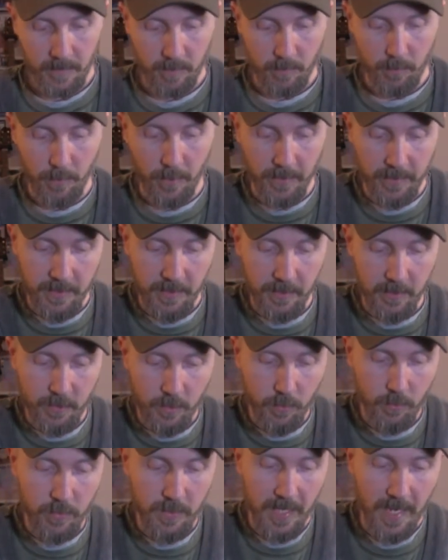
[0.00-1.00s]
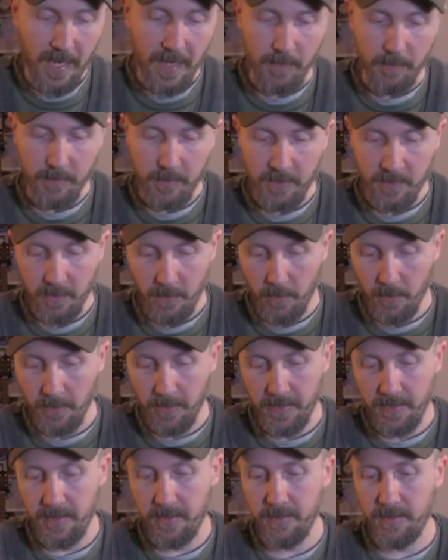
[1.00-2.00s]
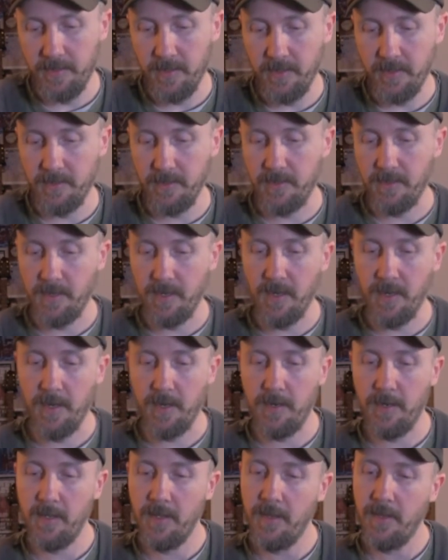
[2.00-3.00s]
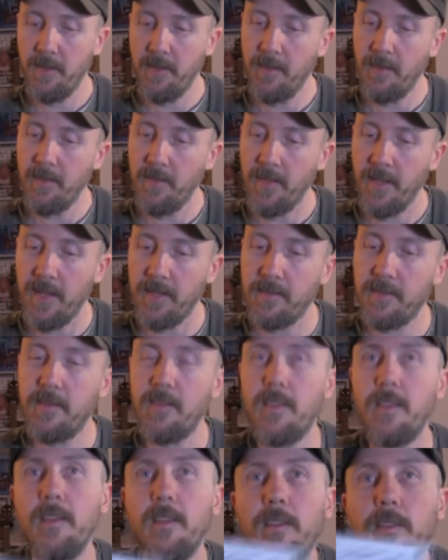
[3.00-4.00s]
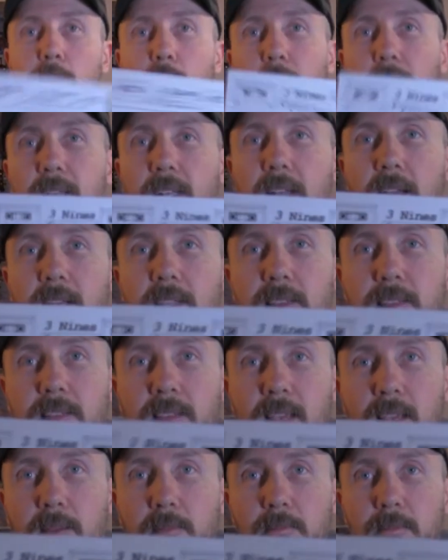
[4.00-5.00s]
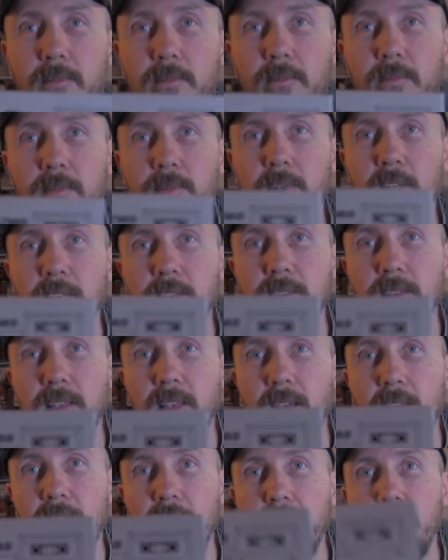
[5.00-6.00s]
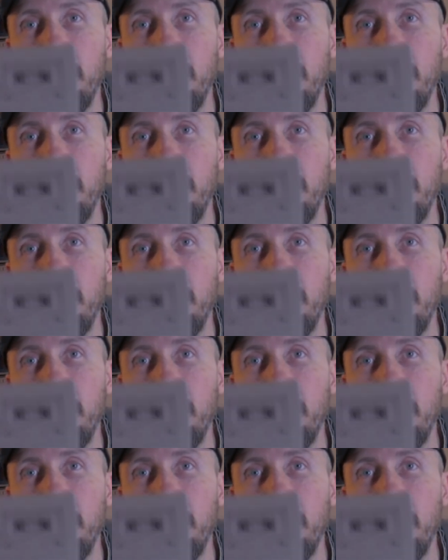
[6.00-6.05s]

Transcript: Printed 2 tapes. Oh, here's his card. That's the 3/9 tape cassette.